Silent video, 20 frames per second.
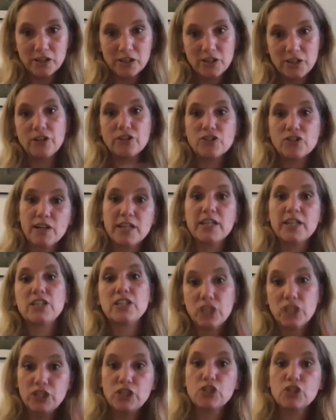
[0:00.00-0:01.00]
try and
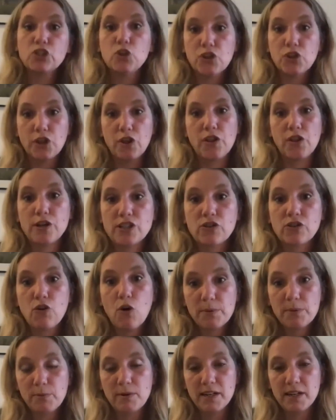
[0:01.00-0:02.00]
ensure that those are
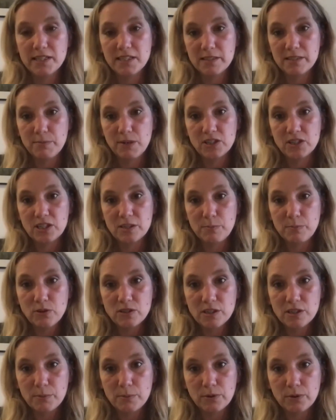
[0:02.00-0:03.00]
optimized as much as
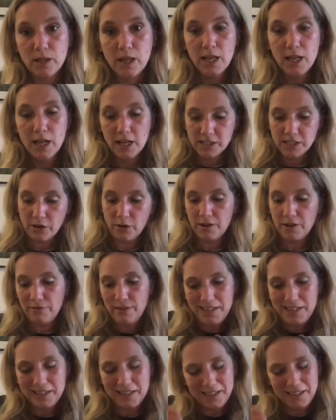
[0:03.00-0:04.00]
possible. So I
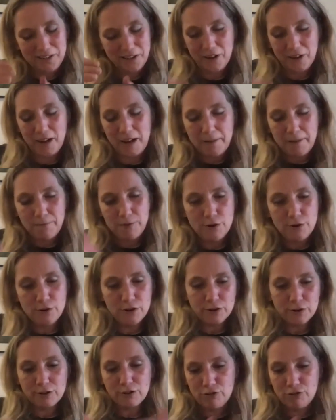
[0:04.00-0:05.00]
really, if you
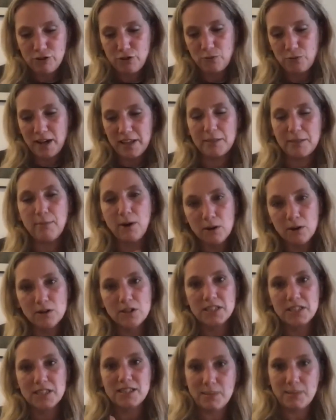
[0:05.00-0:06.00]
look through where the
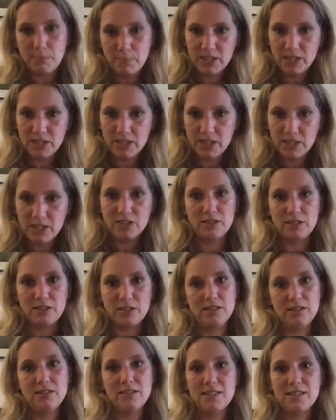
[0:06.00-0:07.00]
largest
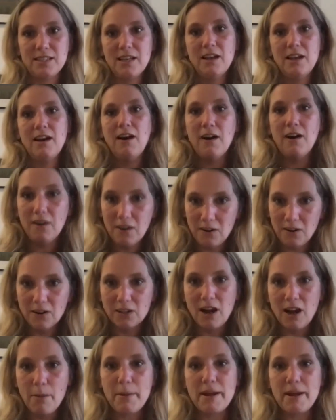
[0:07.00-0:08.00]
emissions are
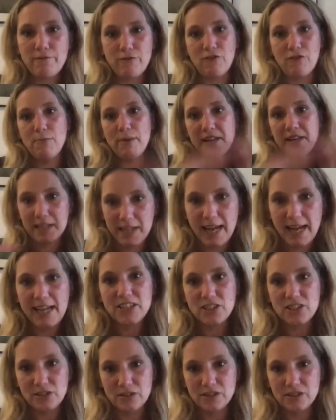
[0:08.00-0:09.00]
coming from at a
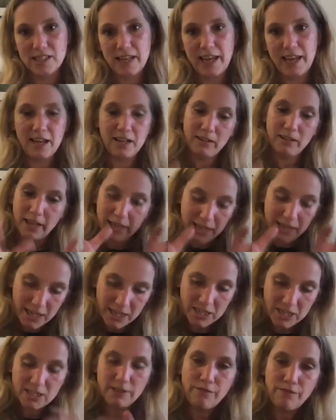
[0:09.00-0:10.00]
national scale,
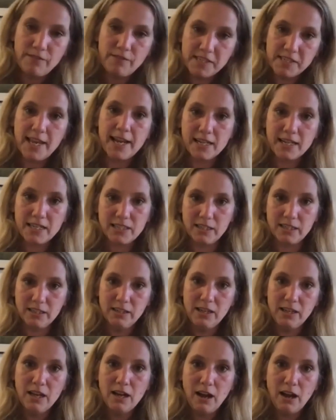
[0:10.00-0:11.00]
each different sector,
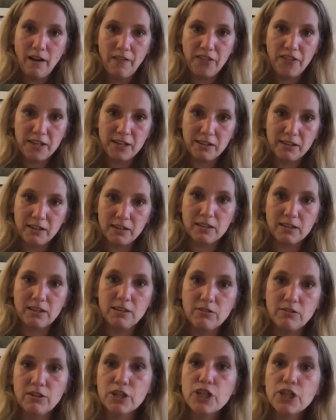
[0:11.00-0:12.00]
I think
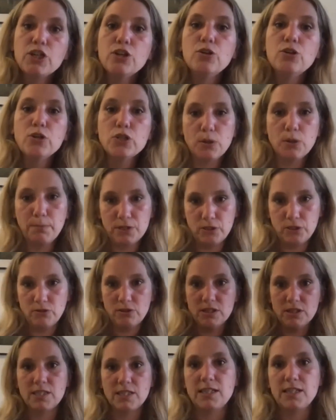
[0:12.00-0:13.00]
there are huge
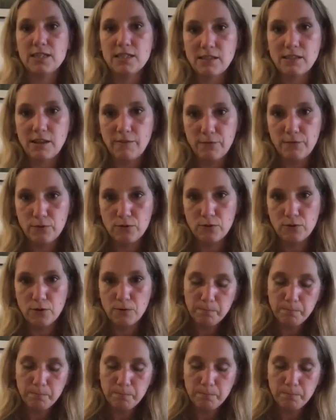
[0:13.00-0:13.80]
opportunities for